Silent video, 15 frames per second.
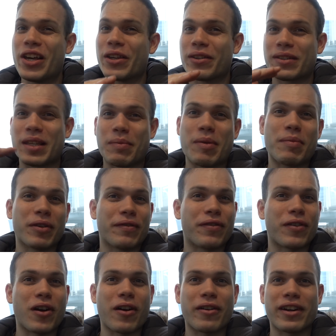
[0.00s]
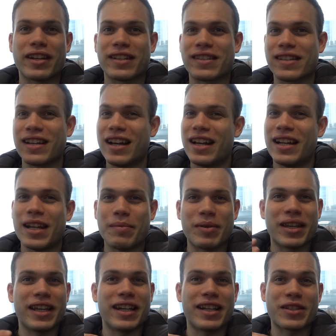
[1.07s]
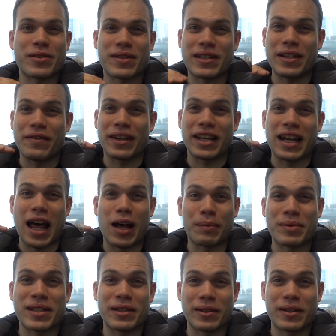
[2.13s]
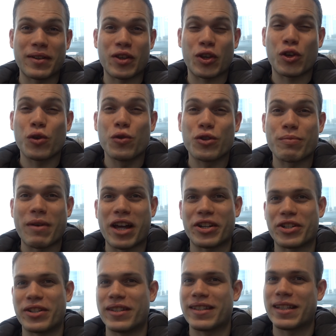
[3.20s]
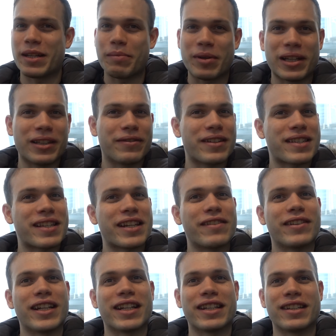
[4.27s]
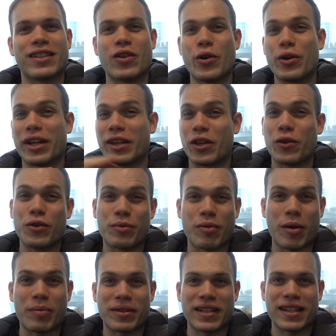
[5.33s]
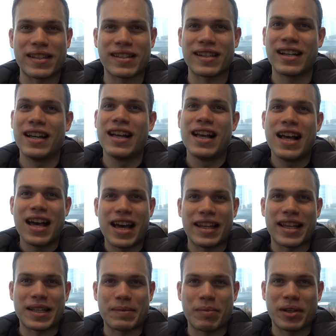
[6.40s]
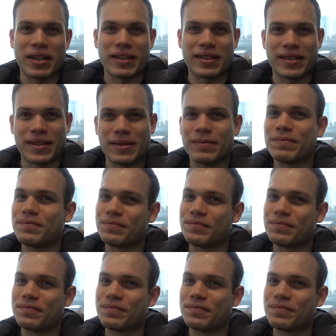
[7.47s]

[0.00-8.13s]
You'll see people in Ferraris, Lamborghinis, living in absolute huge mansions in the middle of the city of London, owning huge properties, and that's because